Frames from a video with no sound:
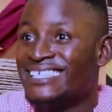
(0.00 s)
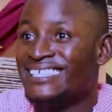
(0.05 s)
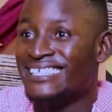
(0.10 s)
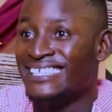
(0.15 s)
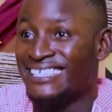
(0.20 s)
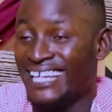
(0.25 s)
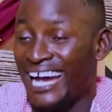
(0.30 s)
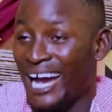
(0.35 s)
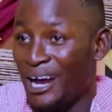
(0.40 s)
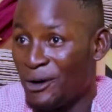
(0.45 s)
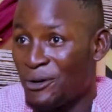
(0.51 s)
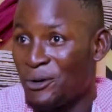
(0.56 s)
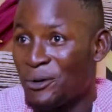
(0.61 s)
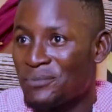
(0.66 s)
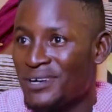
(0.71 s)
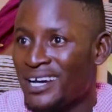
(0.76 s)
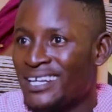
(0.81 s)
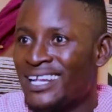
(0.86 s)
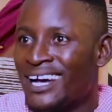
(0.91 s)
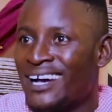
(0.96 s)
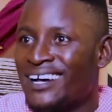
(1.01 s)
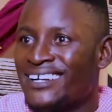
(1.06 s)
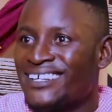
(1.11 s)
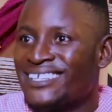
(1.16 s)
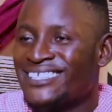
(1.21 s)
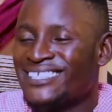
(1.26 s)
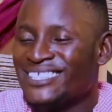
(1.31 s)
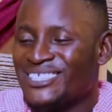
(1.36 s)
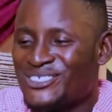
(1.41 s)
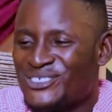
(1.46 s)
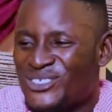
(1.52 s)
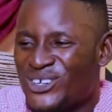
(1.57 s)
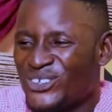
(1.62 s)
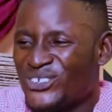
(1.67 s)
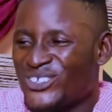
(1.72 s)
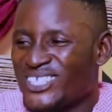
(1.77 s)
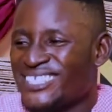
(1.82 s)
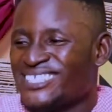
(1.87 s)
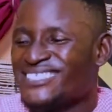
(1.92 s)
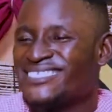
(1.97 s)
it at home rather, it's not
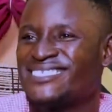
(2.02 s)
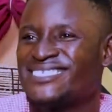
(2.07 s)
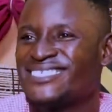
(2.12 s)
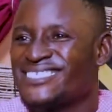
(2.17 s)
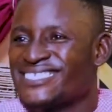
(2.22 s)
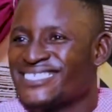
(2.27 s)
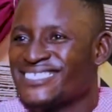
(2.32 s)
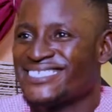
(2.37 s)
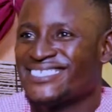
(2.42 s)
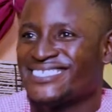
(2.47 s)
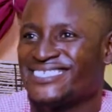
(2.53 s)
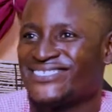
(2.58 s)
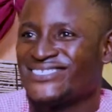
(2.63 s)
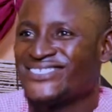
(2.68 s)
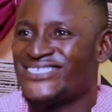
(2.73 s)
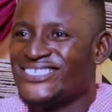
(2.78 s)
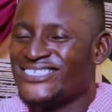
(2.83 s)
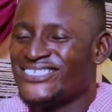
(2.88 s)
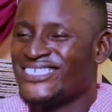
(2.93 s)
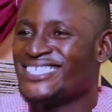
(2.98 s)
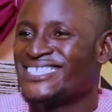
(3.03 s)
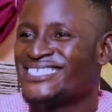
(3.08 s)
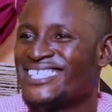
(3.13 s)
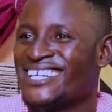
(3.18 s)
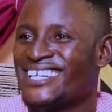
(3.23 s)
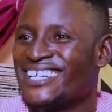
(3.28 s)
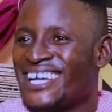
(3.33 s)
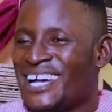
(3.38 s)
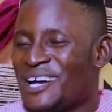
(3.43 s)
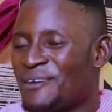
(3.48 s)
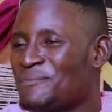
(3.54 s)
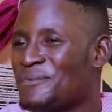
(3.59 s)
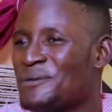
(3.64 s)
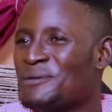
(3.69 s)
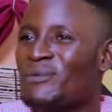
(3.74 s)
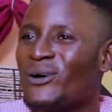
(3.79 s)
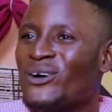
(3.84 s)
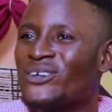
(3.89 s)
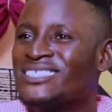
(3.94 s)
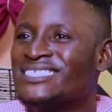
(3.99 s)
always, you understand, happy
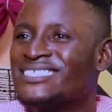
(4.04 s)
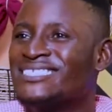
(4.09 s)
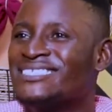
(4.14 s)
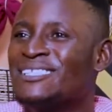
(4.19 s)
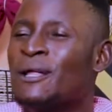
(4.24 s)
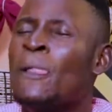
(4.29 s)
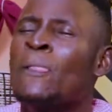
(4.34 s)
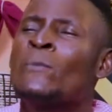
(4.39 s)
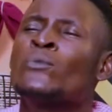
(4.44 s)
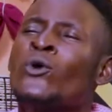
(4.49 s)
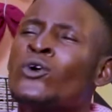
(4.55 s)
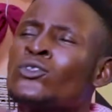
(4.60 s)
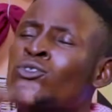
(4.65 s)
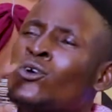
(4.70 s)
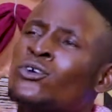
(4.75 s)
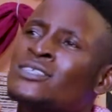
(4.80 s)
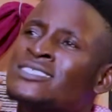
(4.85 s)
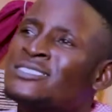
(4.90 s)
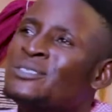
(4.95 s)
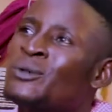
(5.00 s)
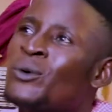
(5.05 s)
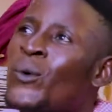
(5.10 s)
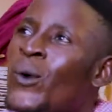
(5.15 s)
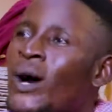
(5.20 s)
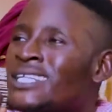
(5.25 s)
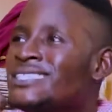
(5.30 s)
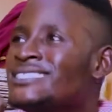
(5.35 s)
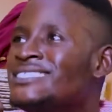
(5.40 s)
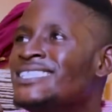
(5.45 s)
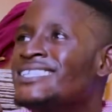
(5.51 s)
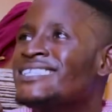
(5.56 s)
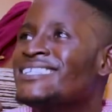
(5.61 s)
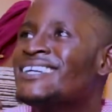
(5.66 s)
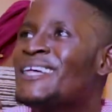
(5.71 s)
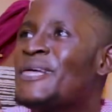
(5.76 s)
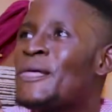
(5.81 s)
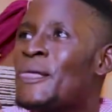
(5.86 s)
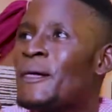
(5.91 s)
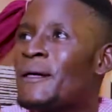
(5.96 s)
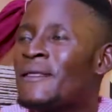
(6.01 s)
about it. Not until one day
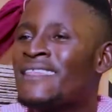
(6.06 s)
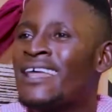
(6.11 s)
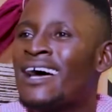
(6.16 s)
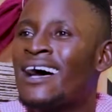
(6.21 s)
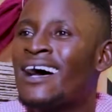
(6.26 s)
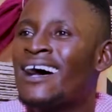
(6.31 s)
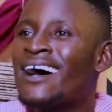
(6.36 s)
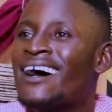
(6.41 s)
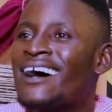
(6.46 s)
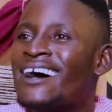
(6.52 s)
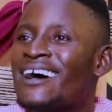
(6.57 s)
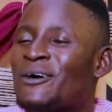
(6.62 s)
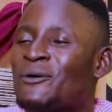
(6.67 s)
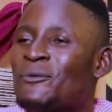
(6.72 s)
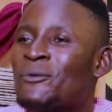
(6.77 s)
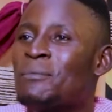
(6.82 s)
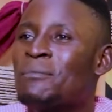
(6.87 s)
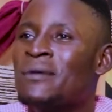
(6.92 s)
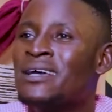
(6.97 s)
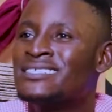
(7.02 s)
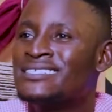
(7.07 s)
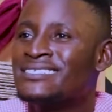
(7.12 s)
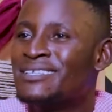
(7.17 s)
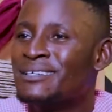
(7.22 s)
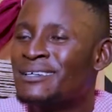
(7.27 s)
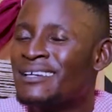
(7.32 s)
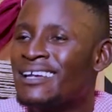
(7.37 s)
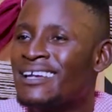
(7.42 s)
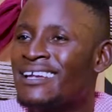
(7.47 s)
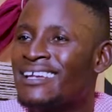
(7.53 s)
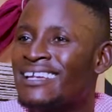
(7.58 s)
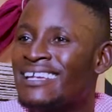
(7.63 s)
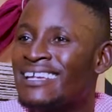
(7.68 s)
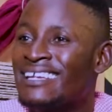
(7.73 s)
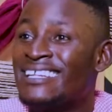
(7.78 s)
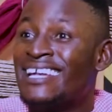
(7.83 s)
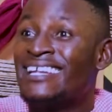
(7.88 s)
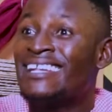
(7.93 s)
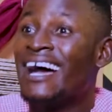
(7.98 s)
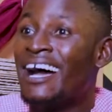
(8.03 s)
that we met in
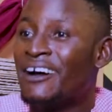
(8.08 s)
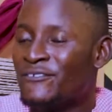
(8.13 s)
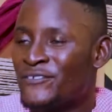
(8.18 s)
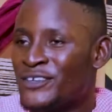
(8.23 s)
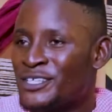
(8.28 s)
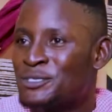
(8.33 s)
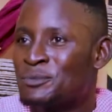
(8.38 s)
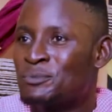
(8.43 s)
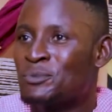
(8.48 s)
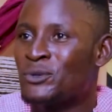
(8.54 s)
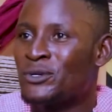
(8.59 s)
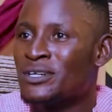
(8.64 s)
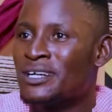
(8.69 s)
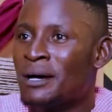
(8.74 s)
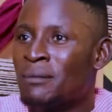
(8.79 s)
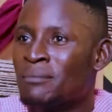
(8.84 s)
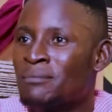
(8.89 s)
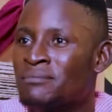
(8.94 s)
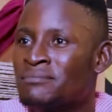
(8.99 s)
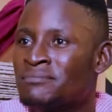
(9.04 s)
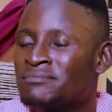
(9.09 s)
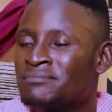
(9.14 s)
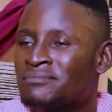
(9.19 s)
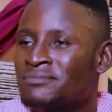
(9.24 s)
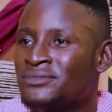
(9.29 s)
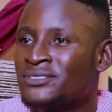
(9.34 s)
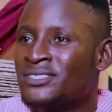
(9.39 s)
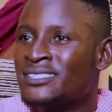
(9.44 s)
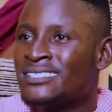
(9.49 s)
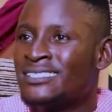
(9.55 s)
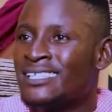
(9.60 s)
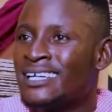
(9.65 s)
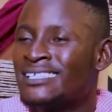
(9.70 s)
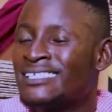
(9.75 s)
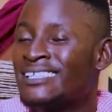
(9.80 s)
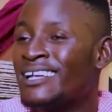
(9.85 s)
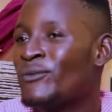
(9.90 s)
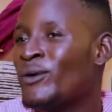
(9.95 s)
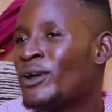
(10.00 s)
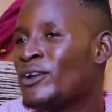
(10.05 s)
an harvest program, you understand,
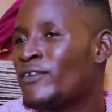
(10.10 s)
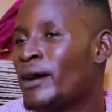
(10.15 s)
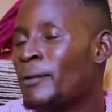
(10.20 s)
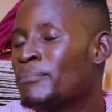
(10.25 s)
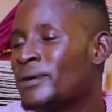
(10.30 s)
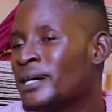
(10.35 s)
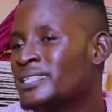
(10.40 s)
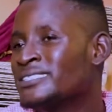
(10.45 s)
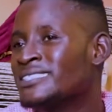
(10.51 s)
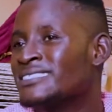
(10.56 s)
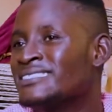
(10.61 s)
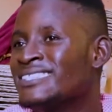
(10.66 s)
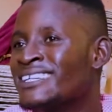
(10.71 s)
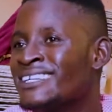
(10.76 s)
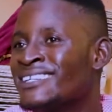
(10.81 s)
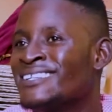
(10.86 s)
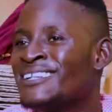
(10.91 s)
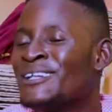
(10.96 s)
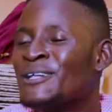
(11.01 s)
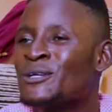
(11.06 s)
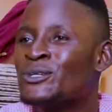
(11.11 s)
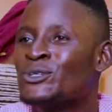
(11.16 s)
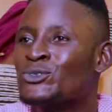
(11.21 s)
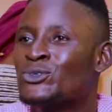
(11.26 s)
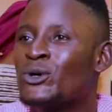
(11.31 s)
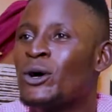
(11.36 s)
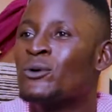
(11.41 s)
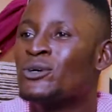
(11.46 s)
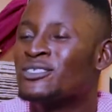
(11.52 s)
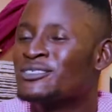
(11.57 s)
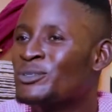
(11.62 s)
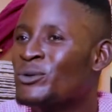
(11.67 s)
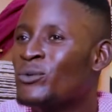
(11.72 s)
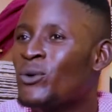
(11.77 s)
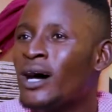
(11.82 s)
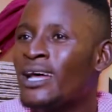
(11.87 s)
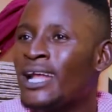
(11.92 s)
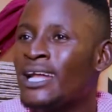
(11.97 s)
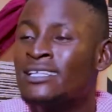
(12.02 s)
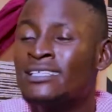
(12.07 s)
in one of our branches then. So I was the
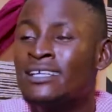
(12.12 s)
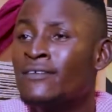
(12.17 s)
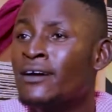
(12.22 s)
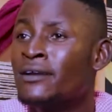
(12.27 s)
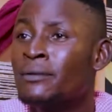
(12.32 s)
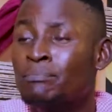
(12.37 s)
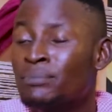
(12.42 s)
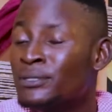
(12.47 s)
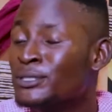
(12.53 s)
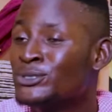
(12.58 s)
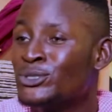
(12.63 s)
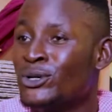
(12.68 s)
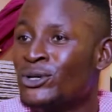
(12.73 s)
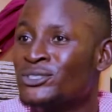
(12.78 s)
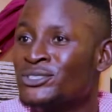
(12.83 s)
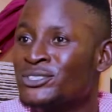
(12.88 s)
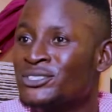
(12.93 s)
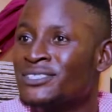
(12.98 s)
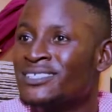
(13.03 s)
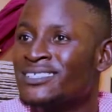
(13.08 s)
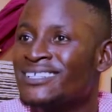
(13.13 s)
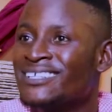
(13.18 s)
one, and it's a very big church.